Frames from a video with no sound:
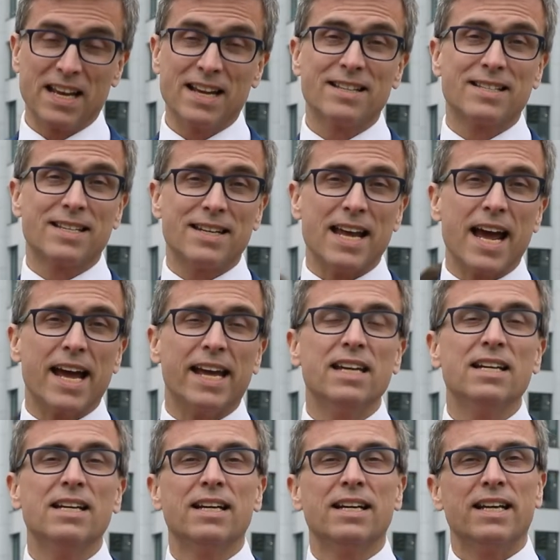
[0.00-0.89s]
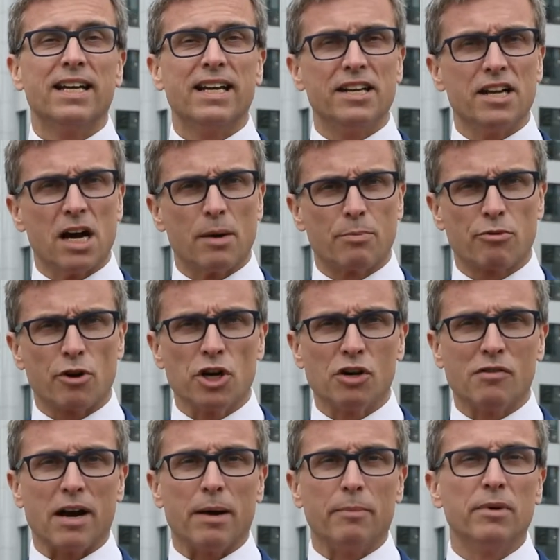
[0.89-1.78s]
Today, in our
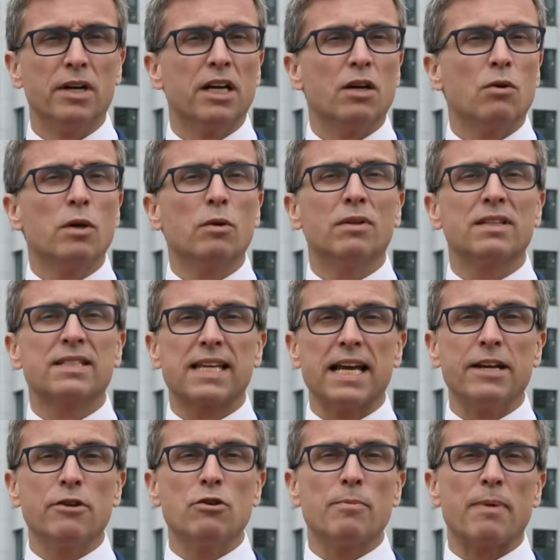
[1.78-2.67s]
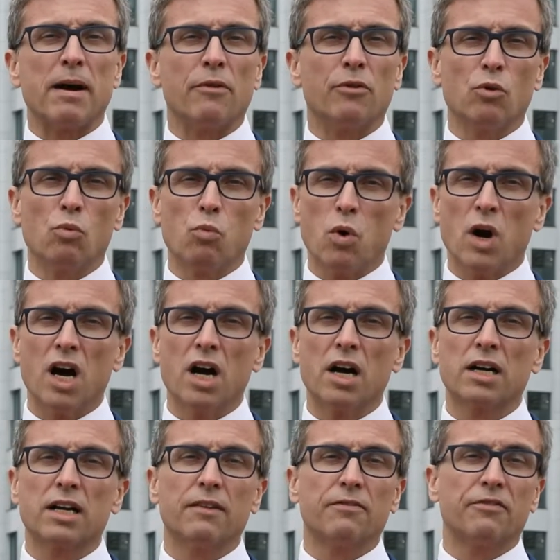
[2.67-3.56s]
program, we will tell you about the
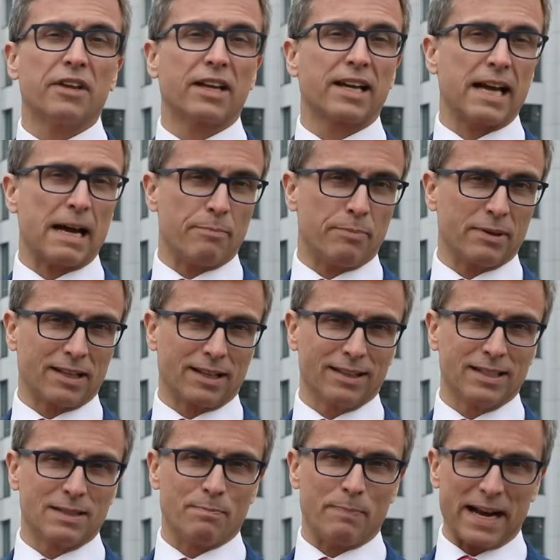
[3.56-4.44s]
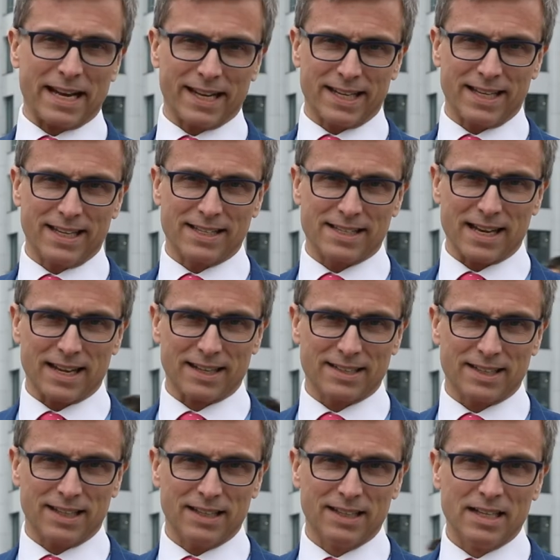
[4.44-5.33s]
work of the capital's banking
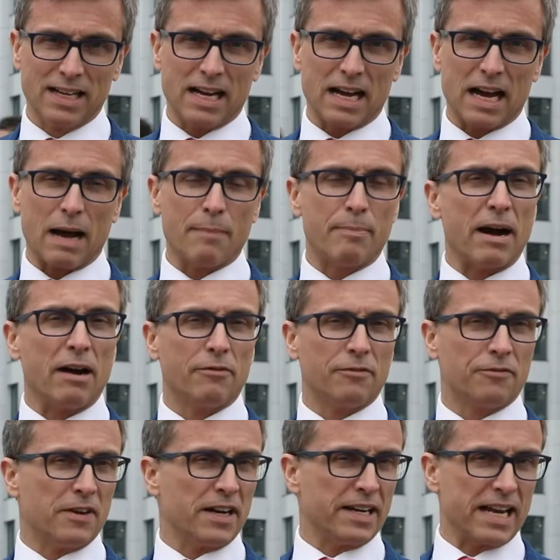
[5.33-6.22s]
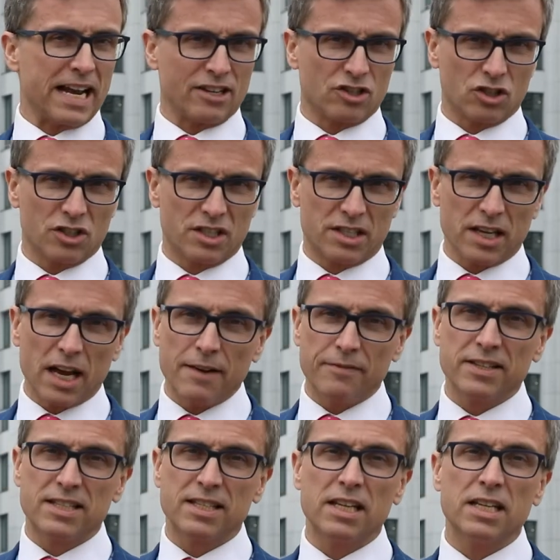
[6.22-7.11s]
sector, about financial
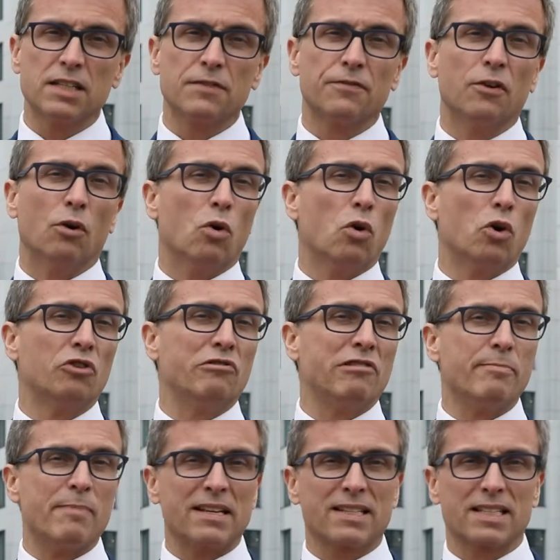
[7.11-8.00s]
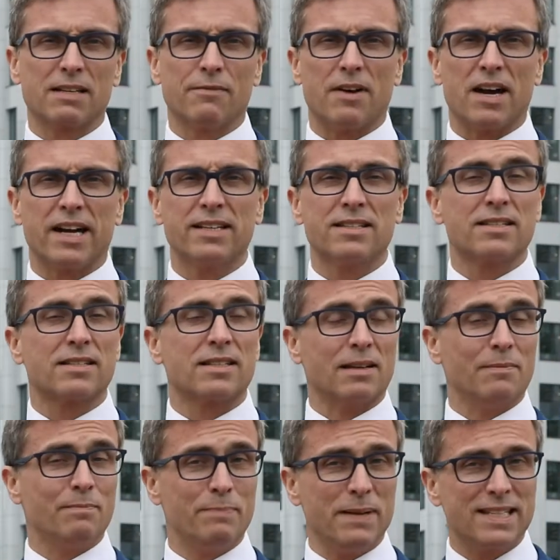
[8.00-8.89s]
services for ordinary Muscovites
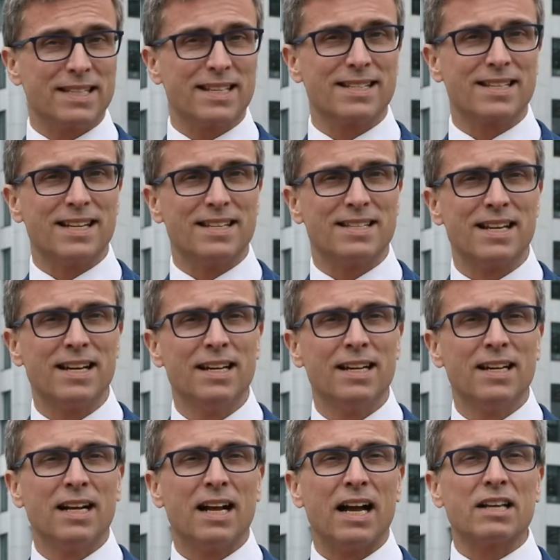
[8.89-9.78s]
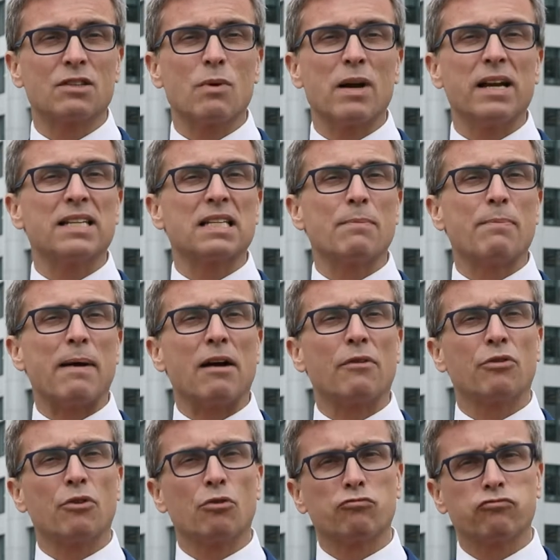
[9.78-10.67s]
and businesses, as well as
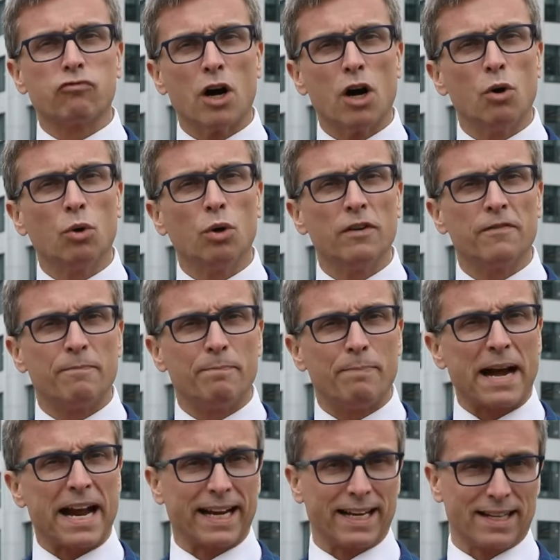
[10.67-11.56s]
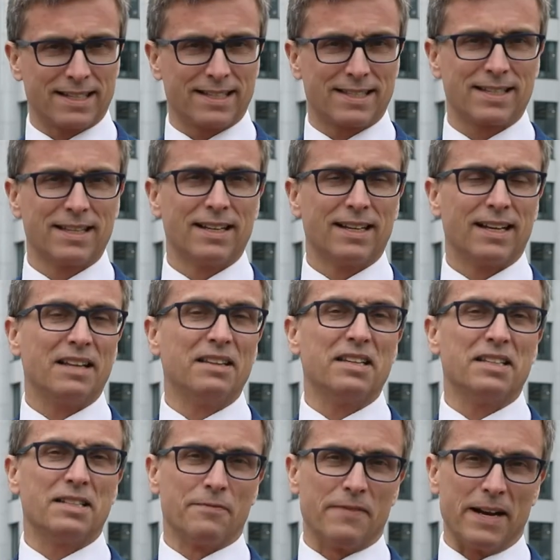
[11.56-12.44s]
about the role of banks in
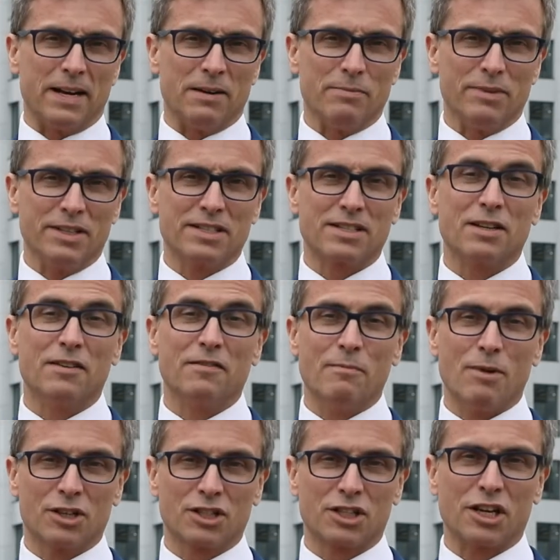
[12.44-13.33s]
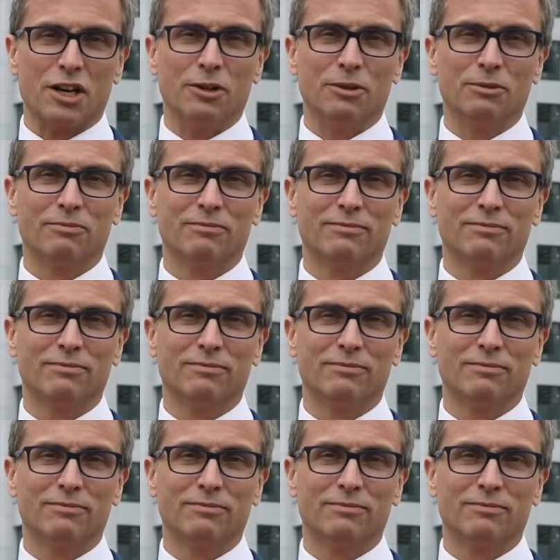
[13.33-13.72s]
the development of Moscow.